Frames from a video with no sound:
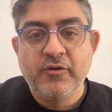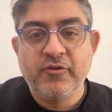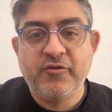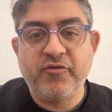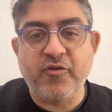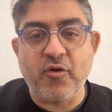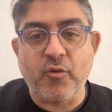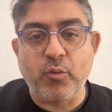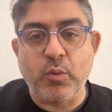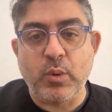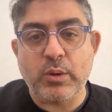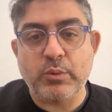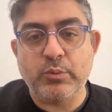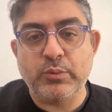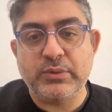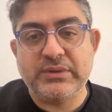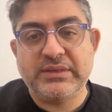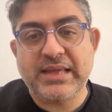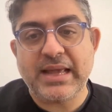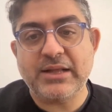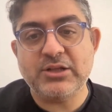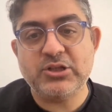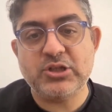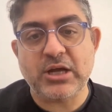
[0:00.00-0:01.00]
For women with
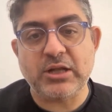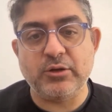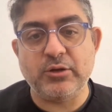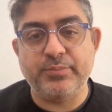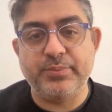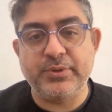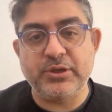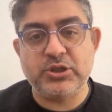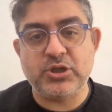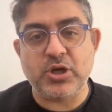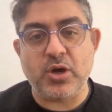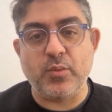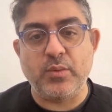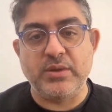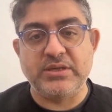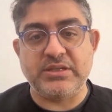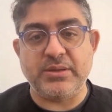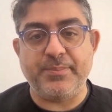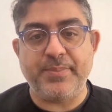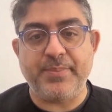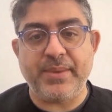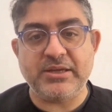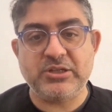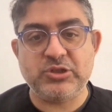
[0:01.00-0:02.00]
tension alopecia, what is the
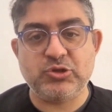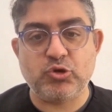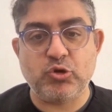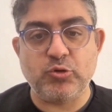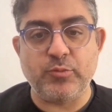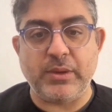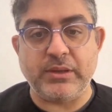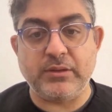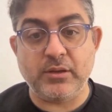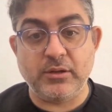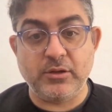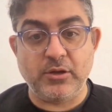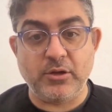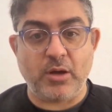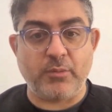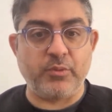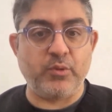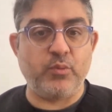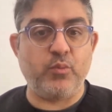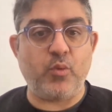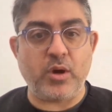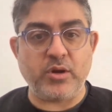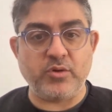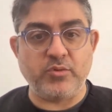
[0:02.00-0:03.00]
best treatment? Number
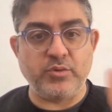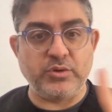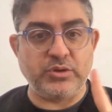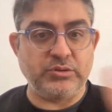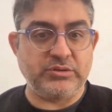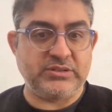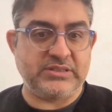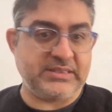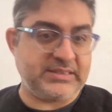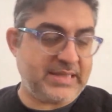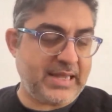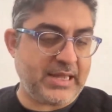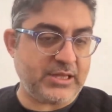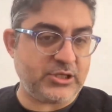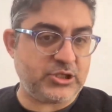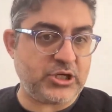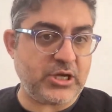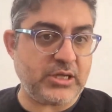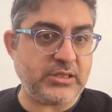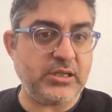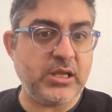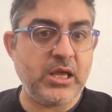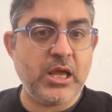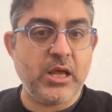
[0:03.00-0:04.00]
one, reduce the
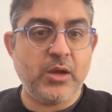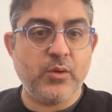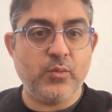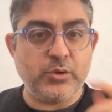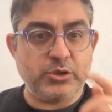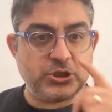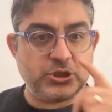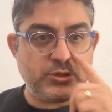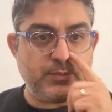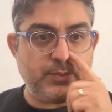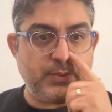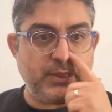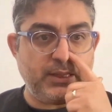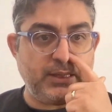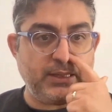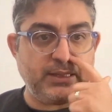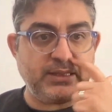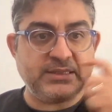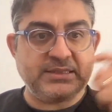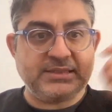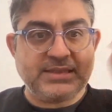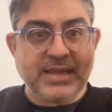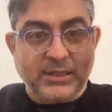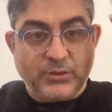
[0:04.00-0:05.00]
tension, which
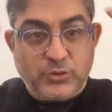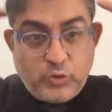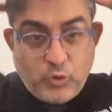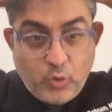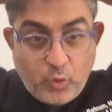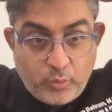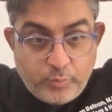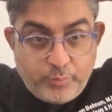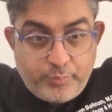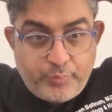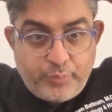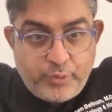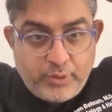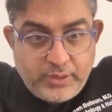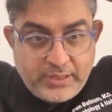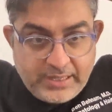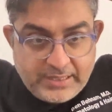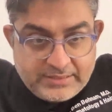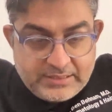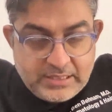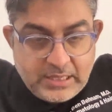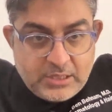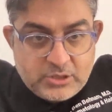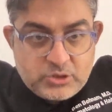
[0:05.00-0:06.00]
means that don't put
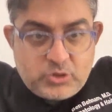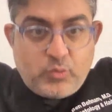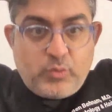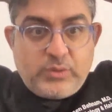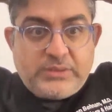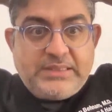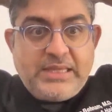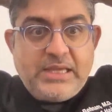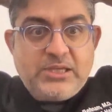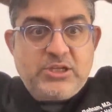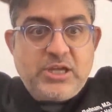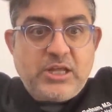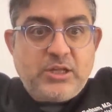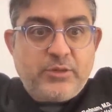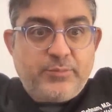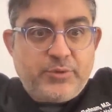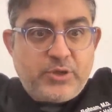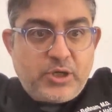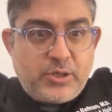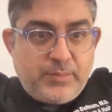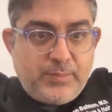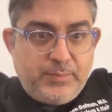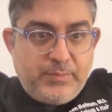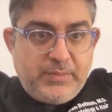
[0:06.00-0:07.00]
it. So what tension
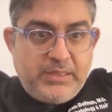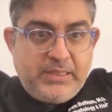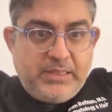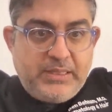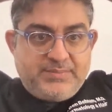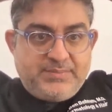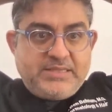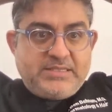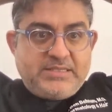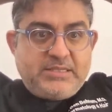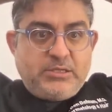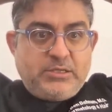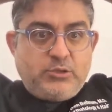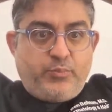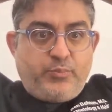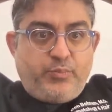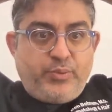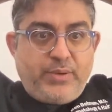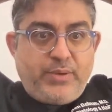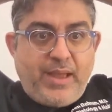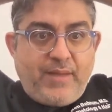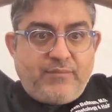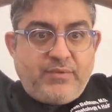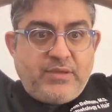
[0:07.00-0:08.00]
alopecia means, basically,
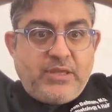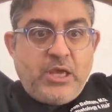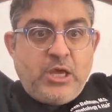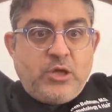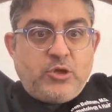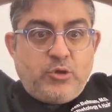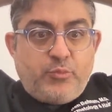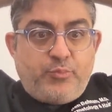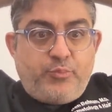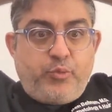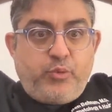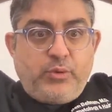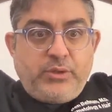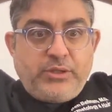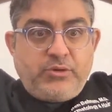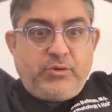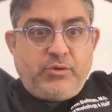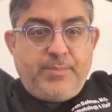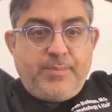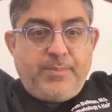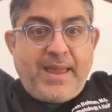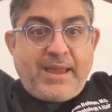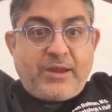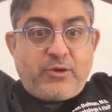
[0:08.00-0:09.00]
you're having you're pulling your
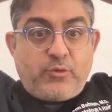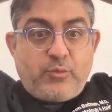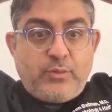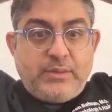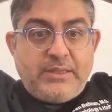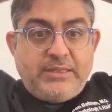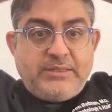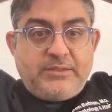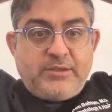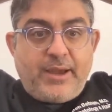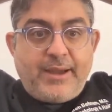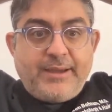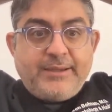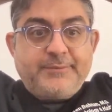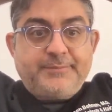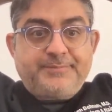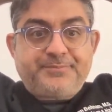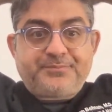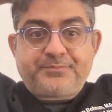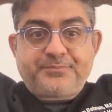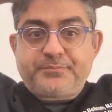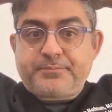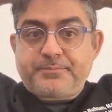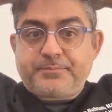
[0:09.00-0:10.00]
hair back really tight.